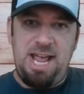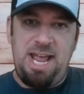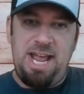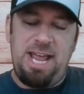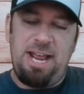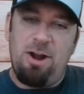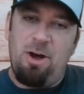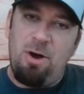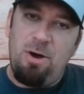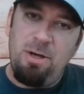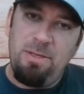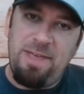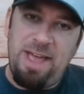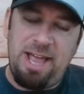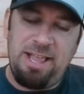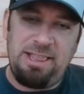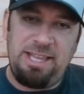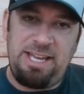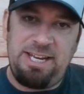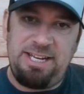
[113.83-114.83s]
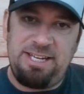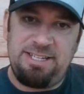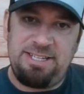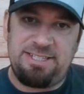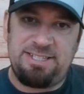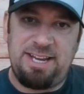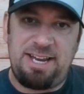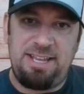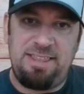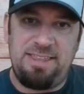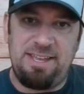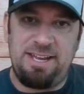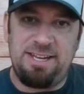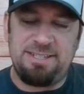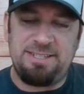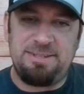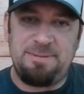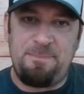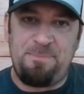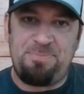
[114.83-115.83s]
And all that leading to say
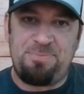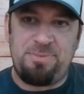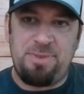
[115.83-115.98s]
this